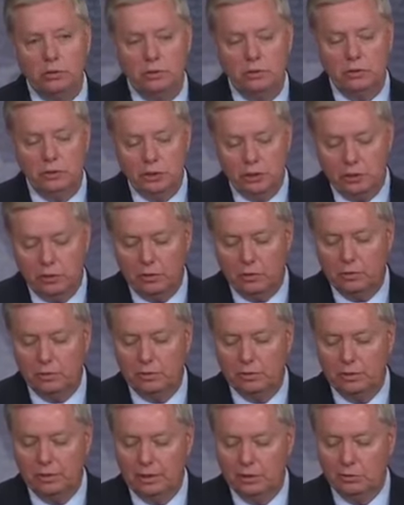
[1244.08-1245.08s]
general.
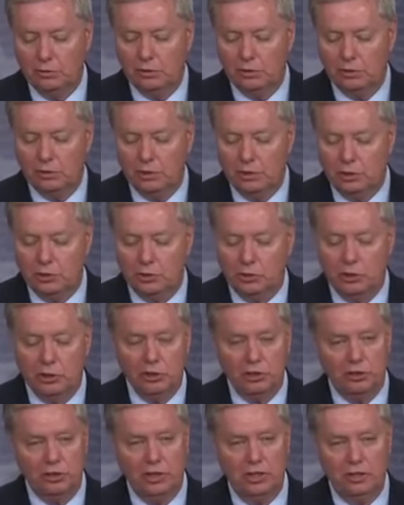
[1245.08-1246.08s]
He was in charge
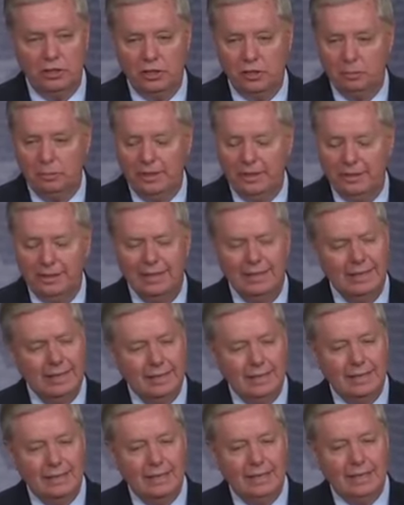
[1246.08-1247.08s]
of Southern Command.
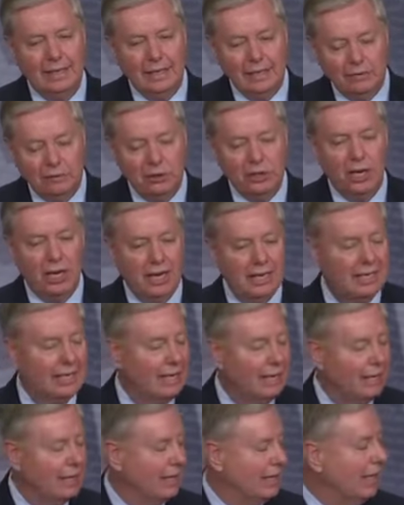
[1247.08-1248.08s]
If John
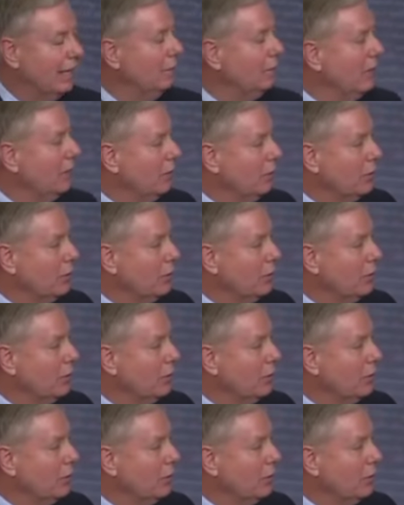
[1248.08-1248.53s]
Kelly came out with a